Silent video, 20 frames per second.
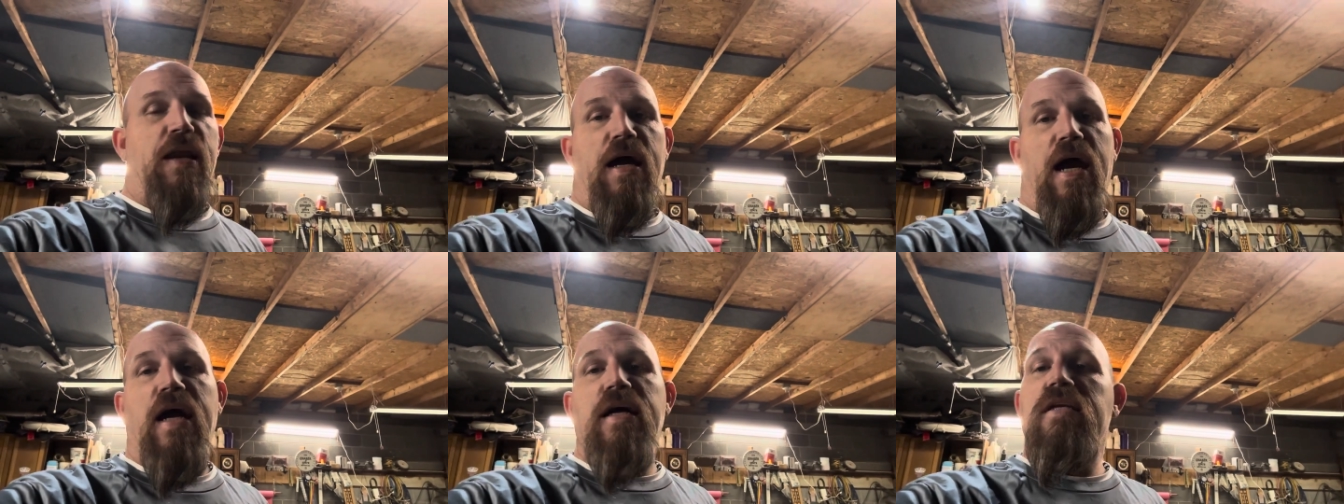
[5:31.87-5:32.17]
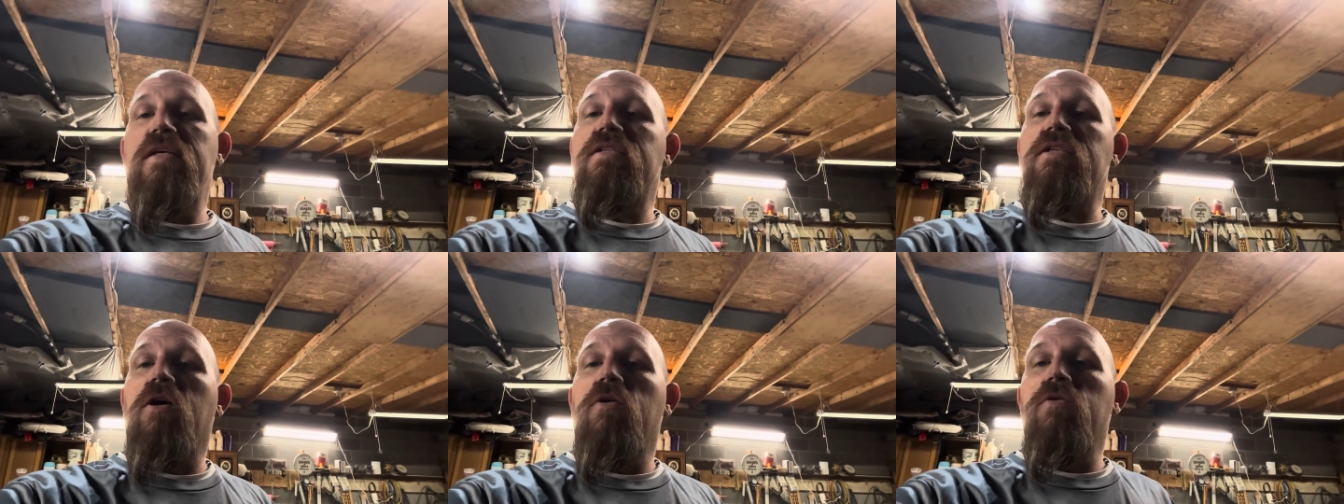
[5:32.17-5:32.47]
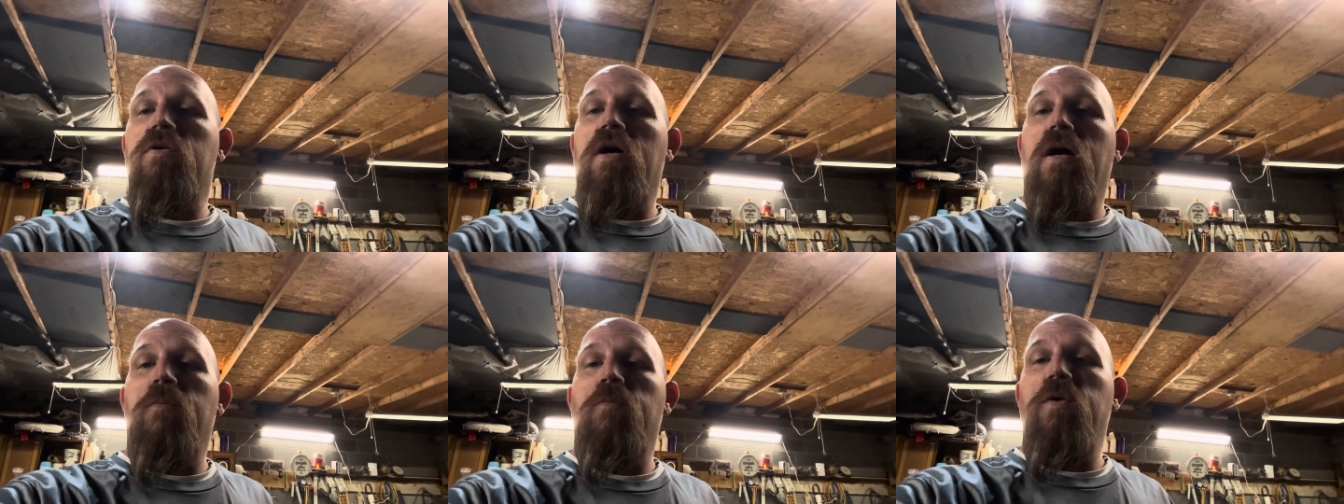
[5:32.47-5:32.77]
Andy's going to
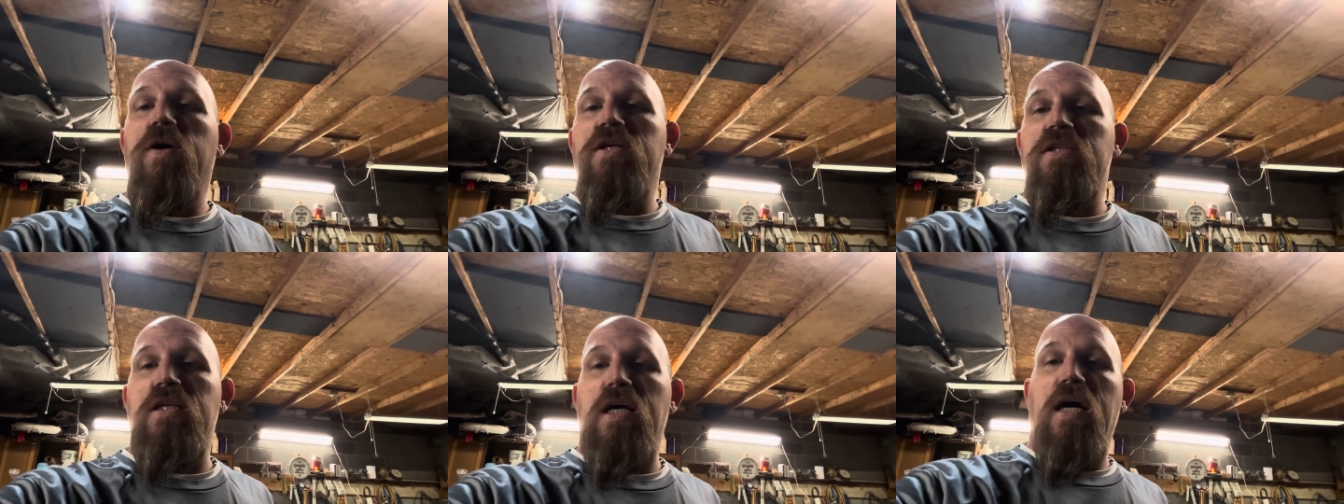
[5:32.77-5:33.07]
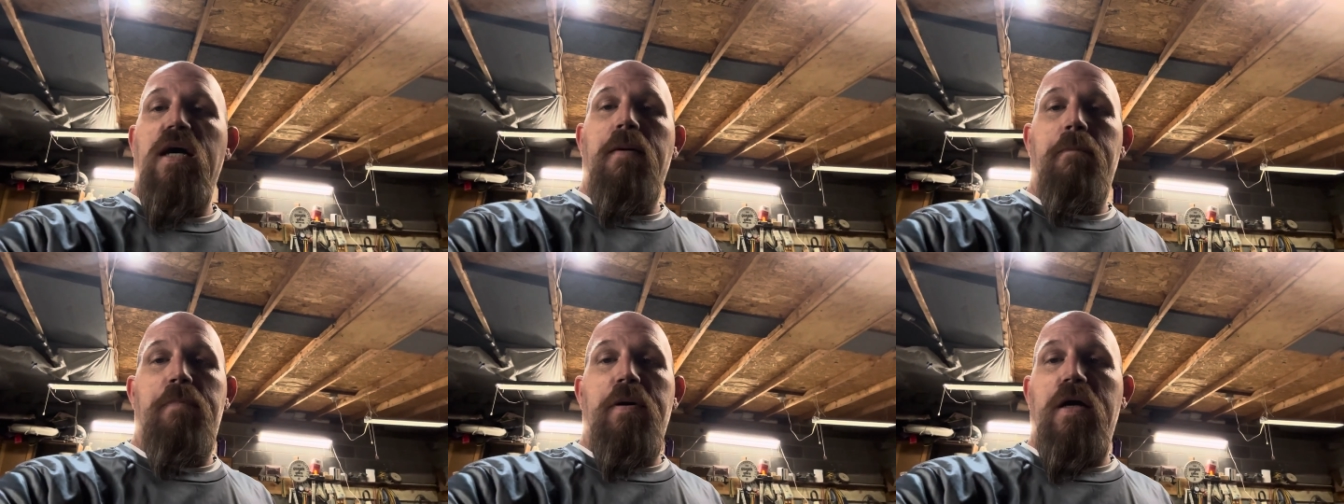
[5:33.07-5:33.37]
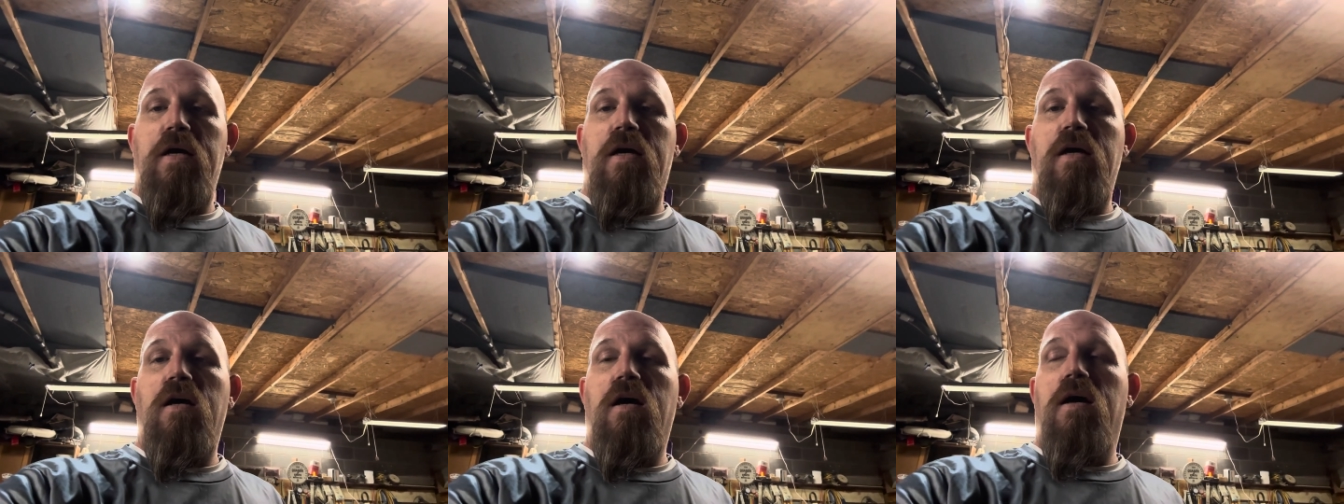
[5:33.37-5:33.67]
come Wednesday and
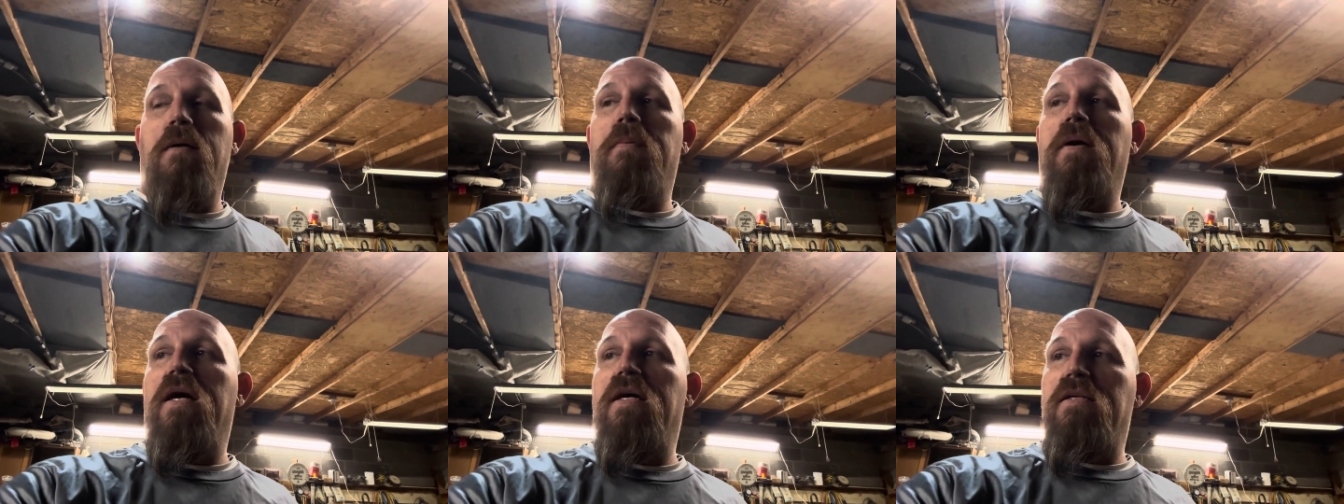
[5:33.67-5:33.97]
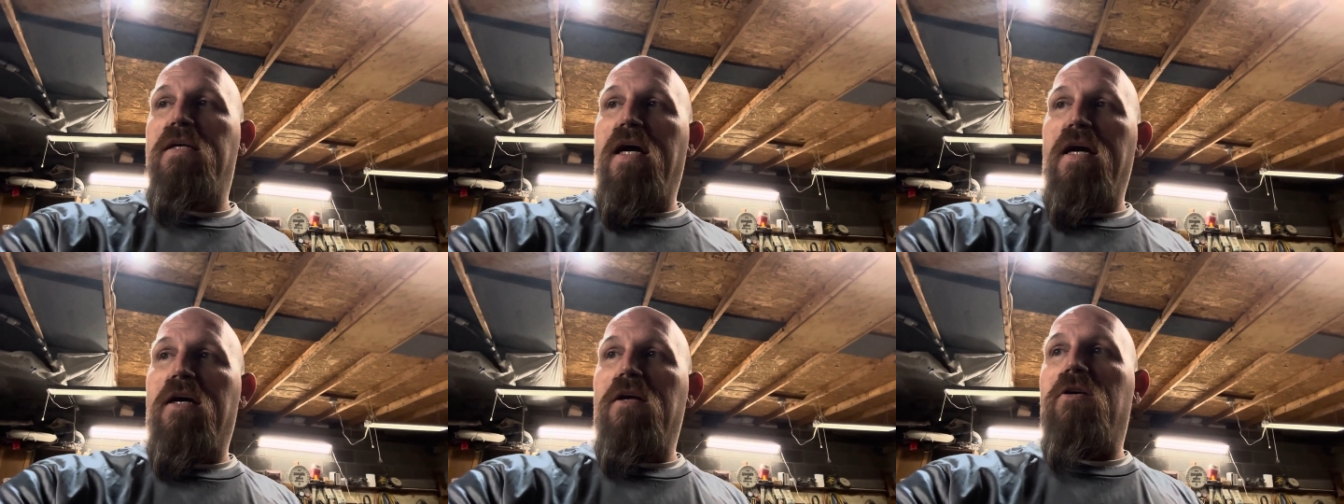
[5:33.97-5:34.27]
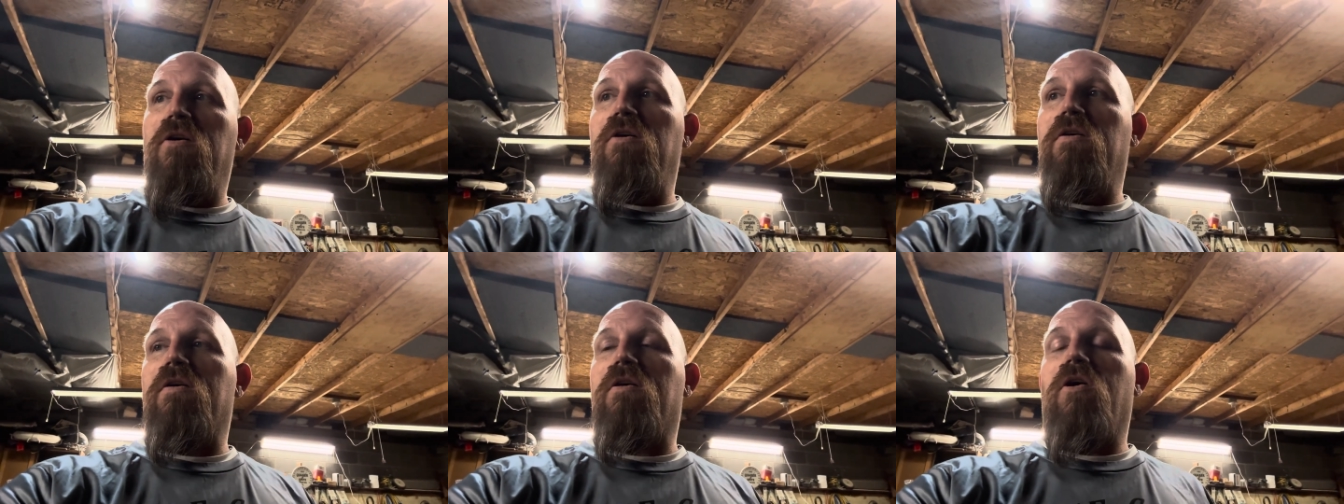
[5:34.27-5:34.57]
pick it up and take it
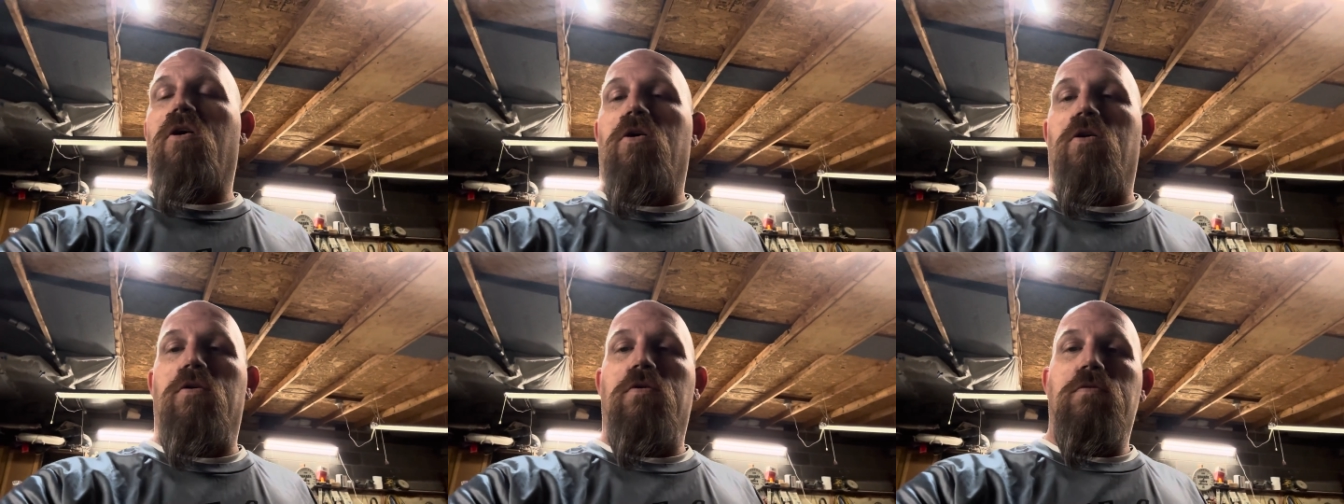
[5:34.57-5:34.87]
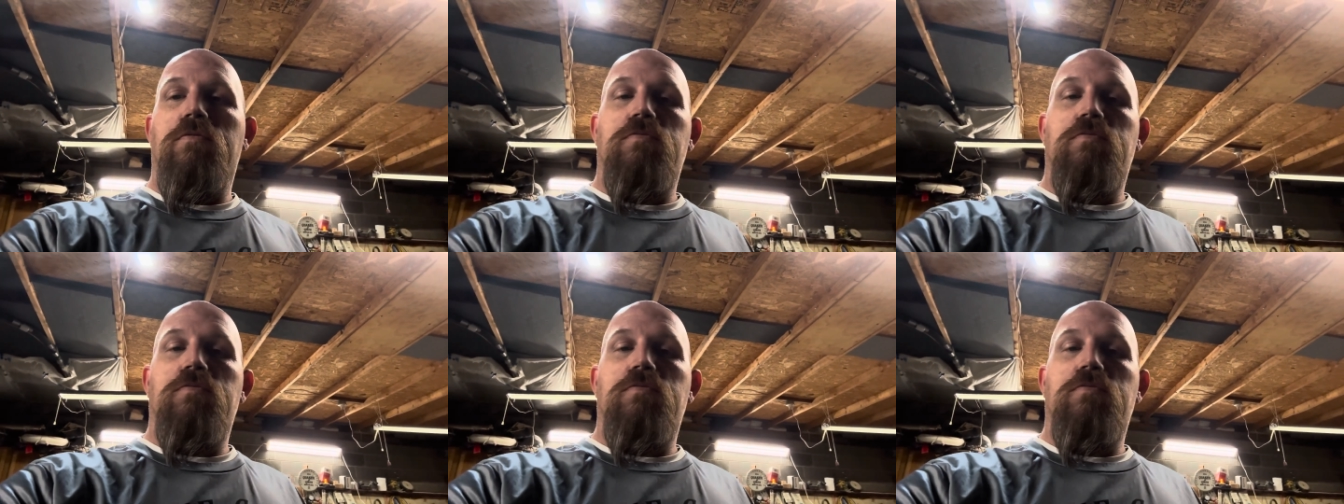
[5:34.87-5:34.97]
to the car.